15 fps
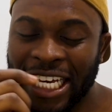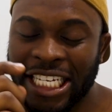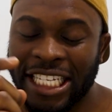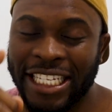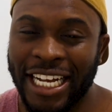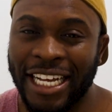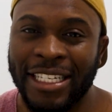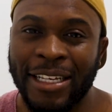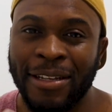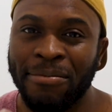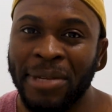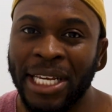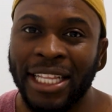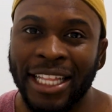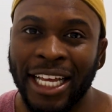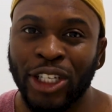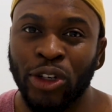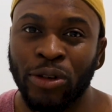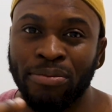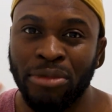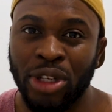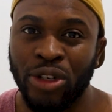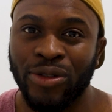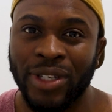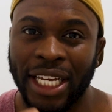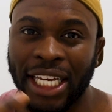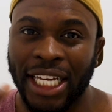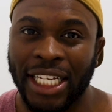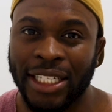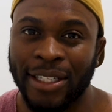it doesn't mean that your
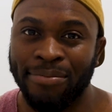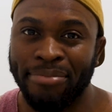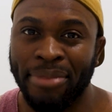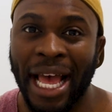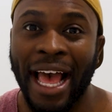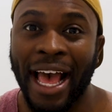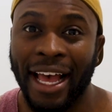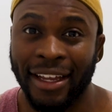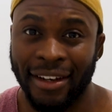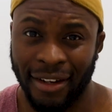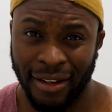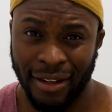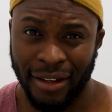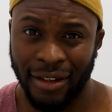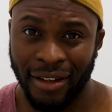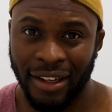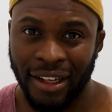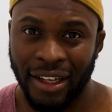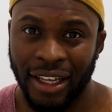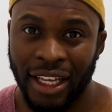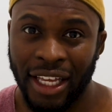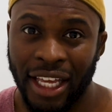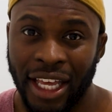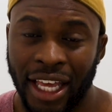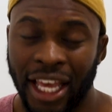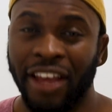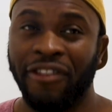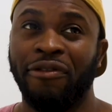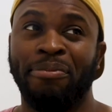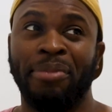music is bad
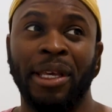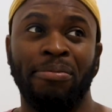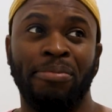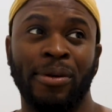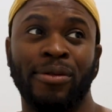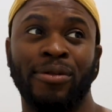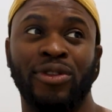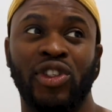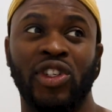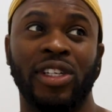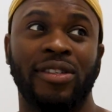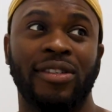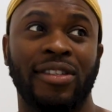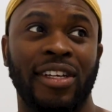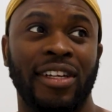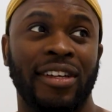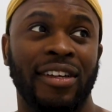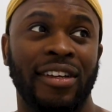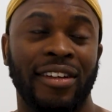if people just